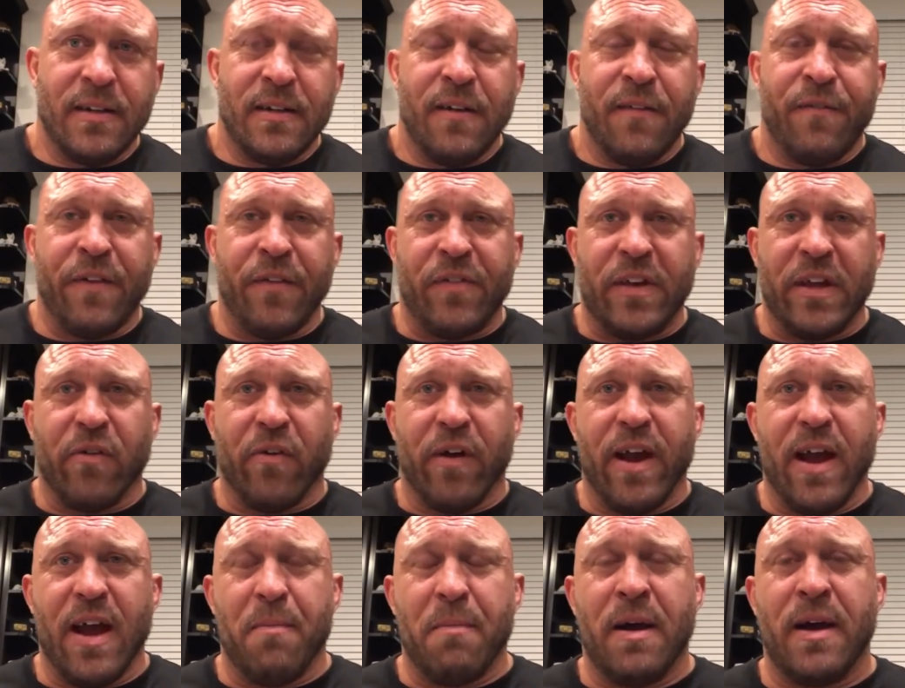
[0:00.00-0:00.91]
50
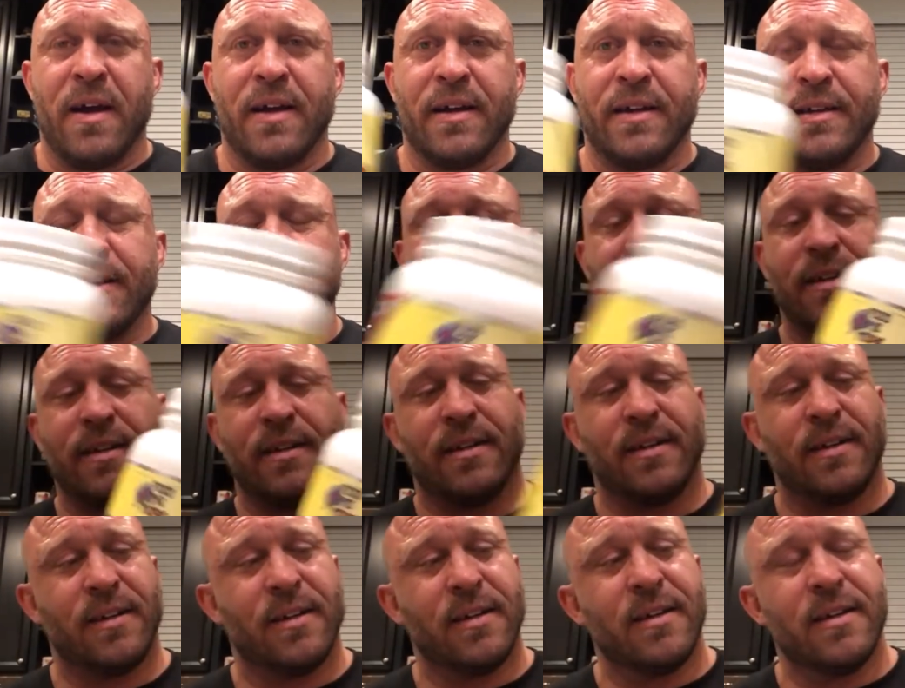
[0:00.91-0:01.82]
gram
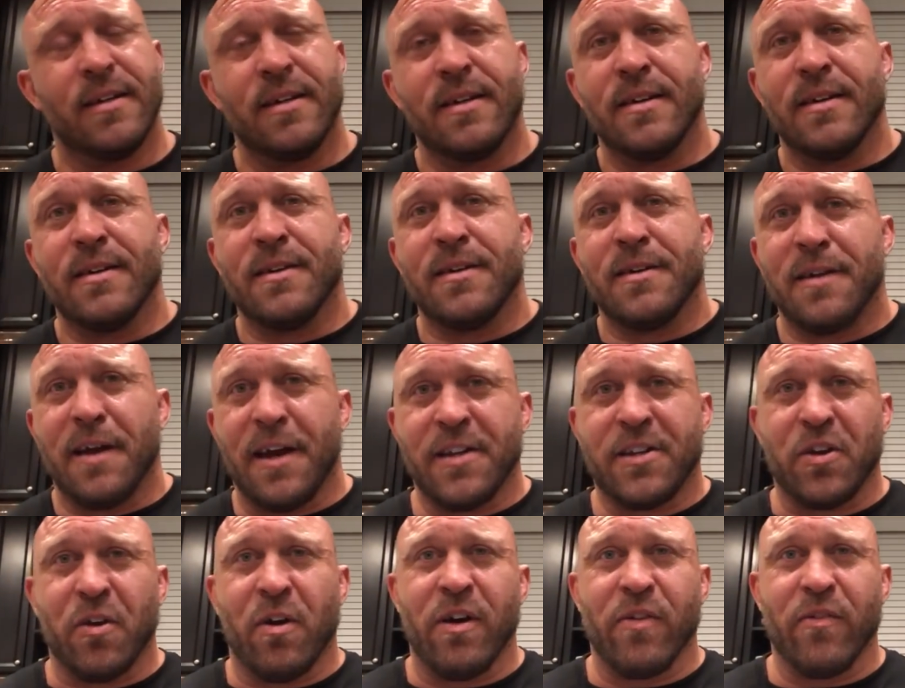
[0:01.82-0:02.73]

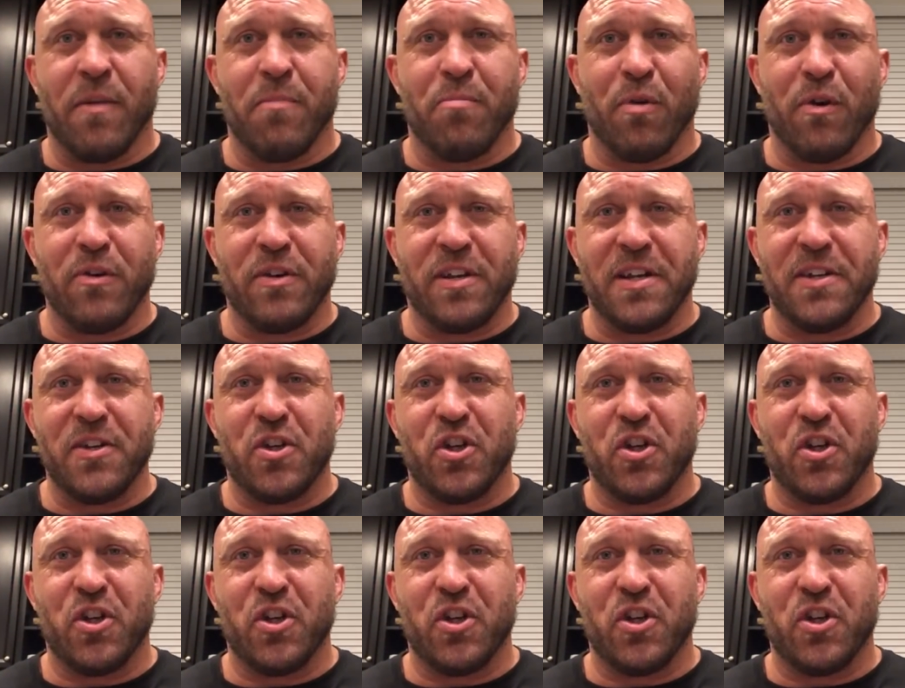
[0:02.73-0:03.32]
ISO Hungry Protein